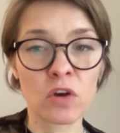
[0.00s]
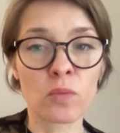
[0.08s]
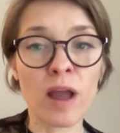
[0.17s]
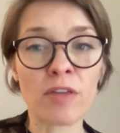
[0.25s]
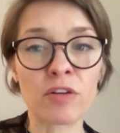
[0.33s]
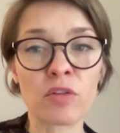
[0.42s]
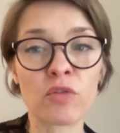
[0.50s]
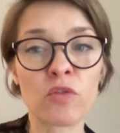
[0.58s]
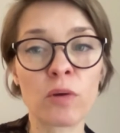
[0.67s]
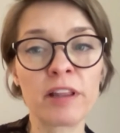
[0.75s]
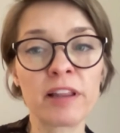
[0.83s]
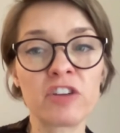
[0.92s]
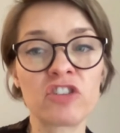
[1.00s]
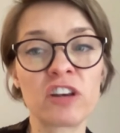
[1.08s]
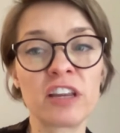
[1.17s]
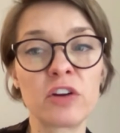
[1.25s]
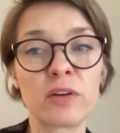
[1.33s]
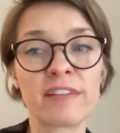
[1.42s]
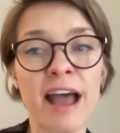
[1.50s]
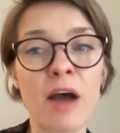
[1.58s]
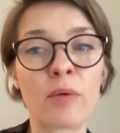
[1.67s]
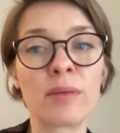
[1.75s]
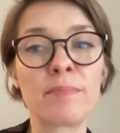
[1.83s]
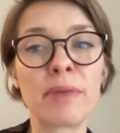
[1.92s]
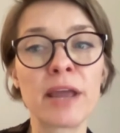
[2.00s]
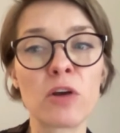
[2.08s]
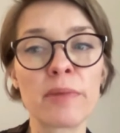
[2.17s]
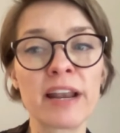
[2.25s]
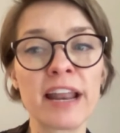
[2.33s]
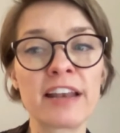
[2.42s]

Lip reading: Rather, the formulation here is how impairment